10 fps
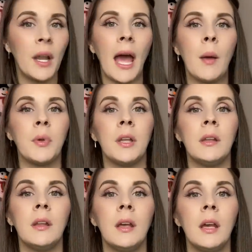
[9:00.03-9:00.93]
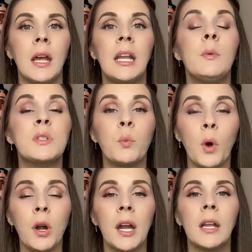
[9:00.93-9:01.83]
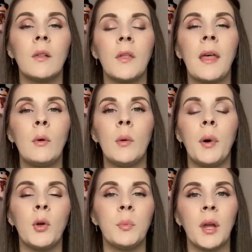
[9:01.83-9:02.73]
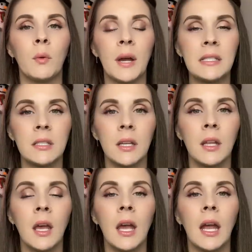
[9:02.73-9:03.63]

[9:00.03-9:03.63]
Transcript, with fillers: what happened and he was worried that they would both be arrested